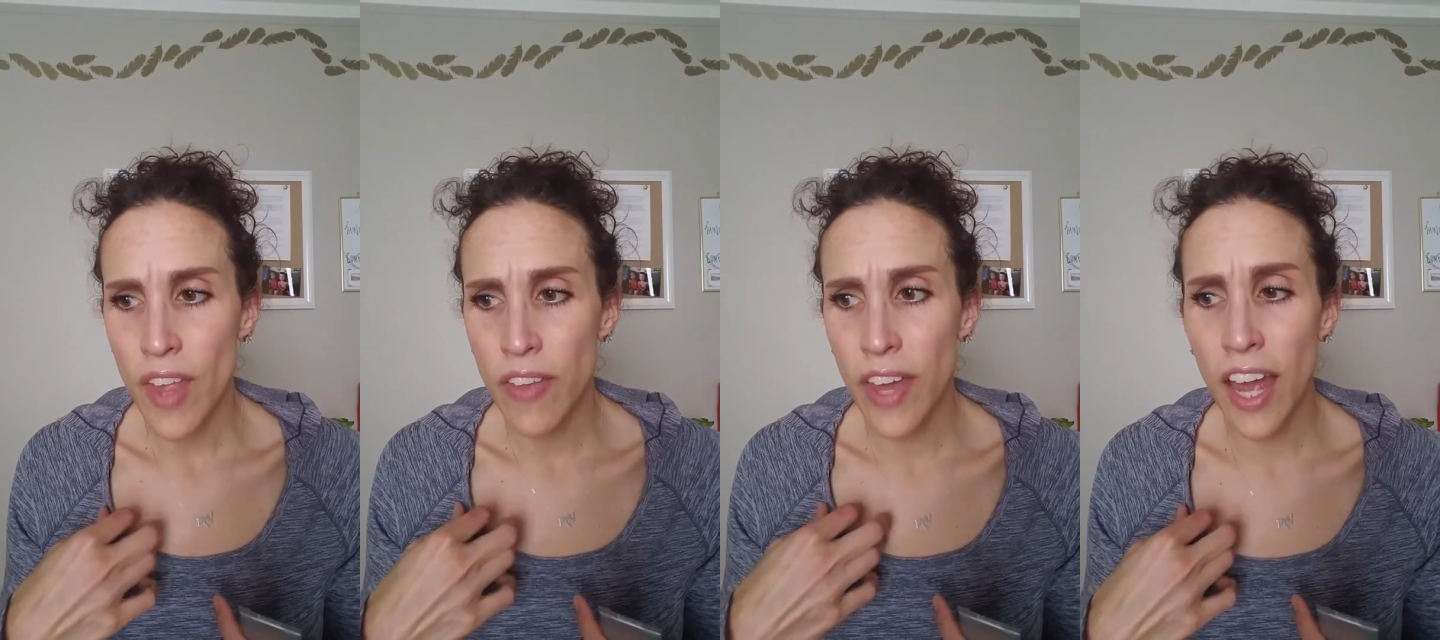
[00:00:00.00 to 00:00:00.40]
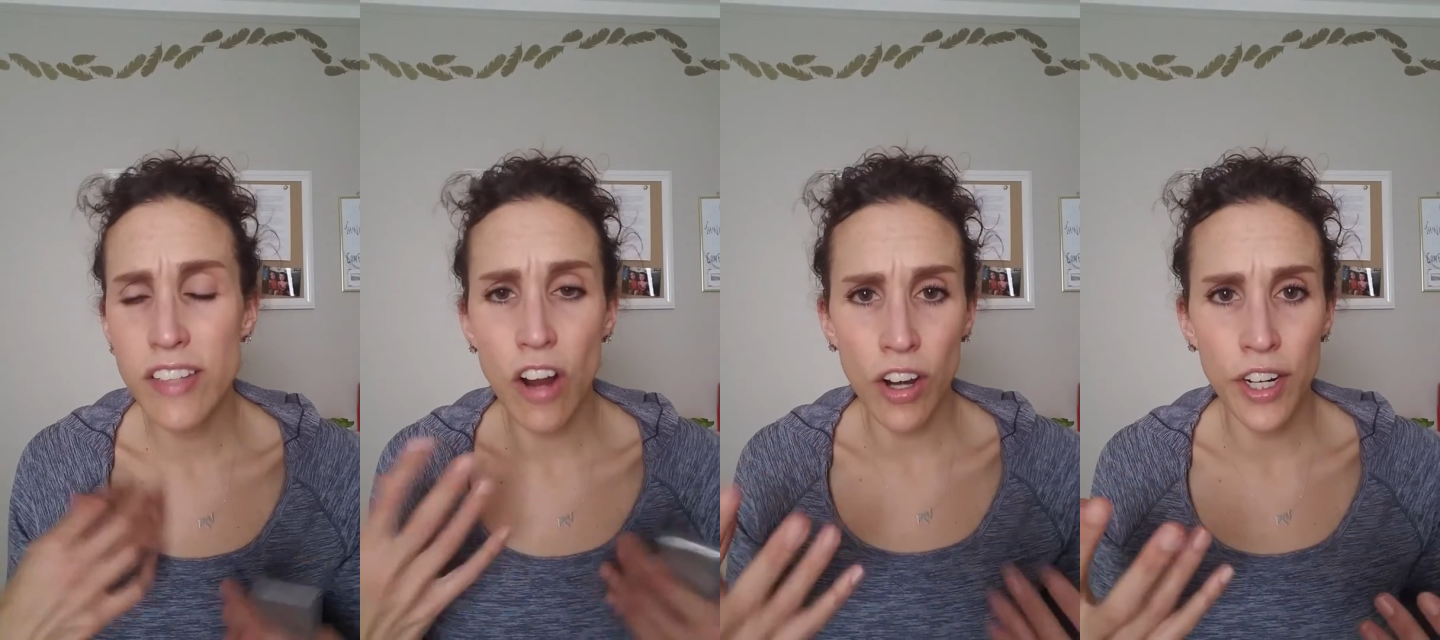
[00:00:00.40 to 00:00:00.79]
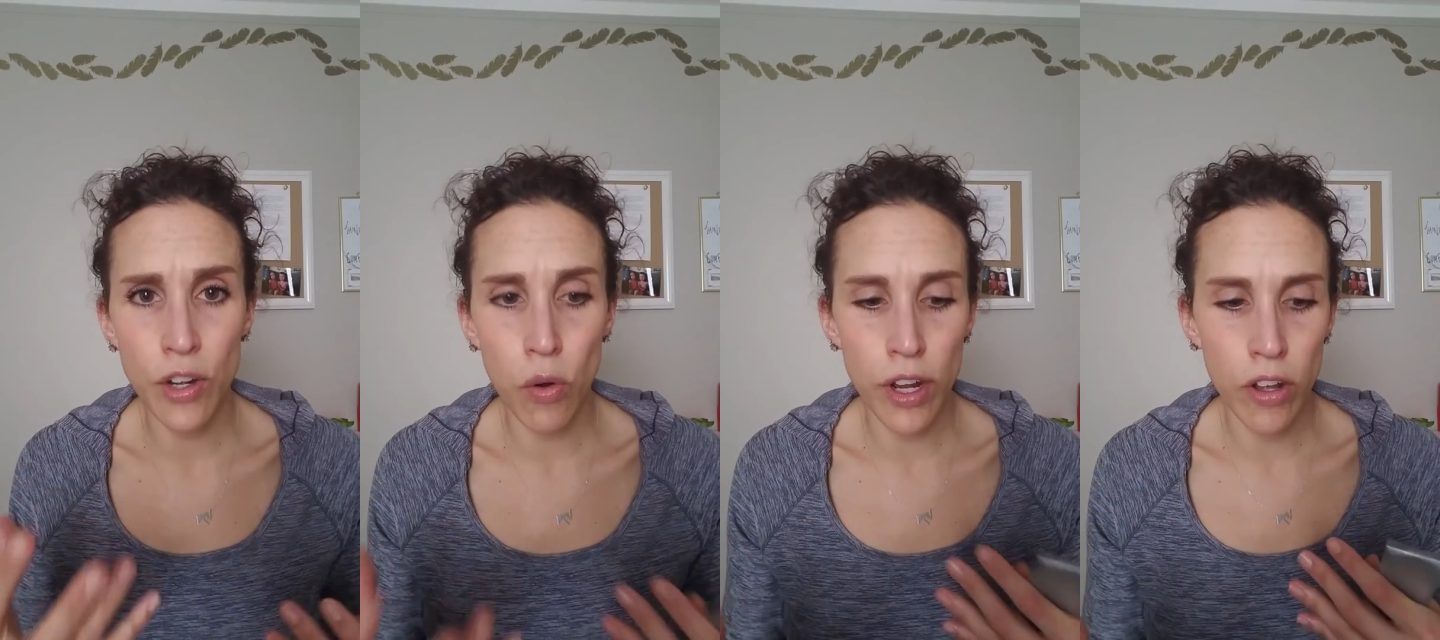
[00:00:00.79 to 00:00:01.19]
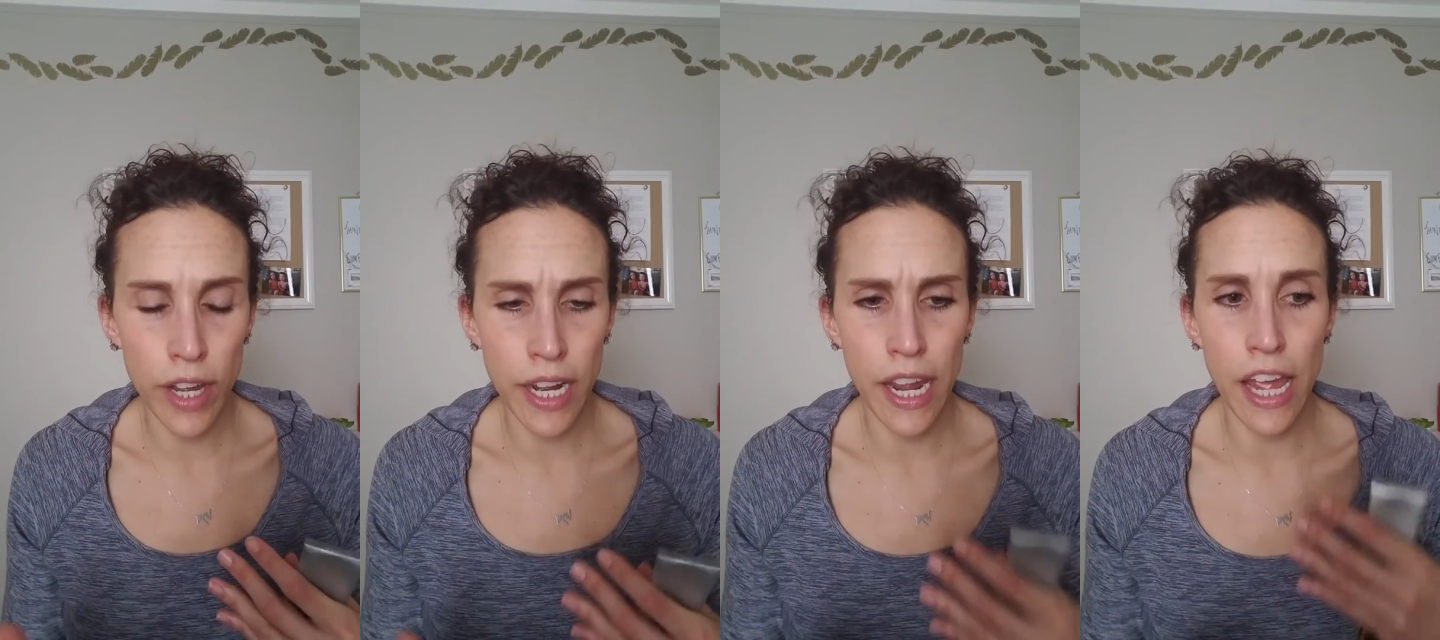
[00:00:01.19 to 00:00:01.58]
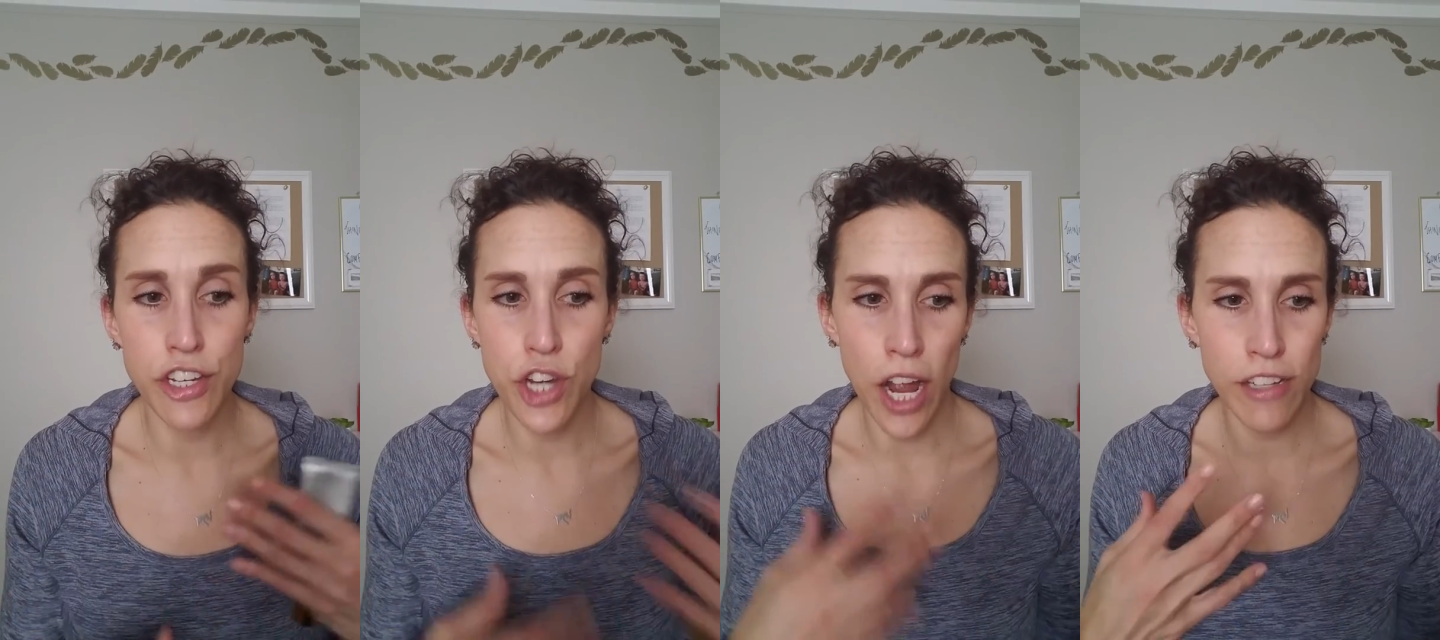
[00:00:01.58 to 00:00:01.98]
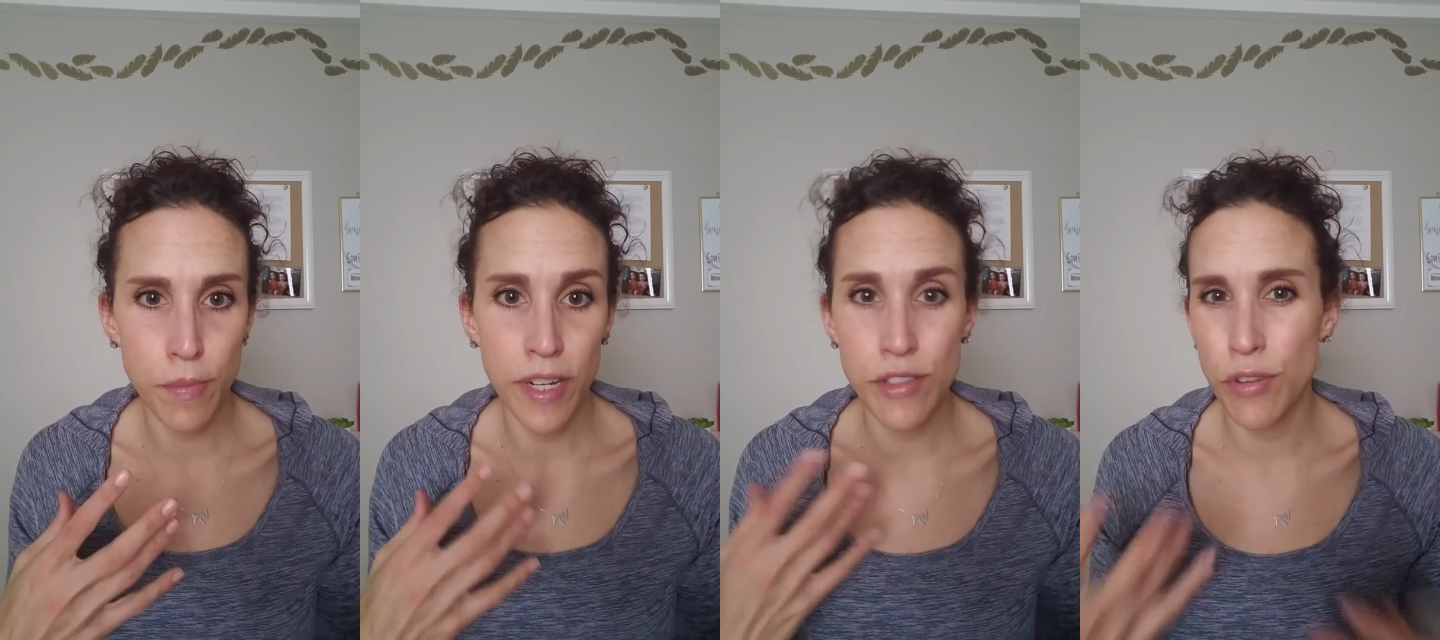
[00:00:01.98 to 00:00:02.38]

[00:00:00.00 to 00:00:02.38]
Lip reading: has arginine oil in it and jasmine.